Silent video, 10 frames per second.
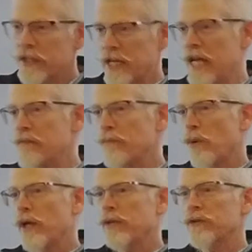
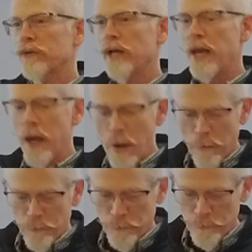$10.3
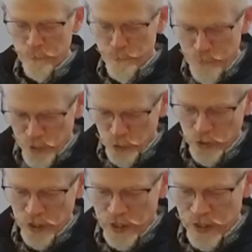
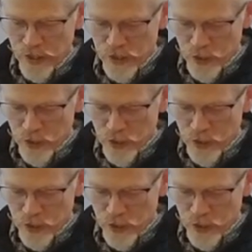billion